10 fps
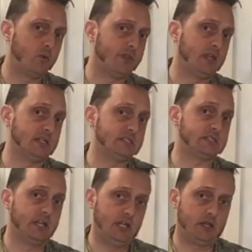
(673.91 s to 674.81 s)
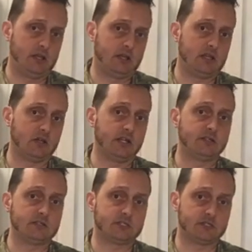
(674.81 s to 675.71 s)
As you work with this,
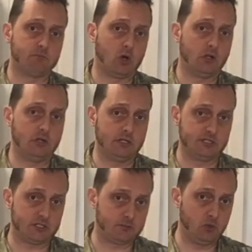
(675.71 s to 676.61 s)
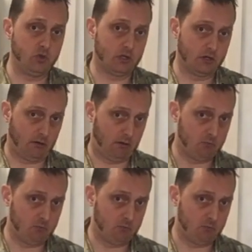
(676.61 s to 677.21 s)
it'll get smaller,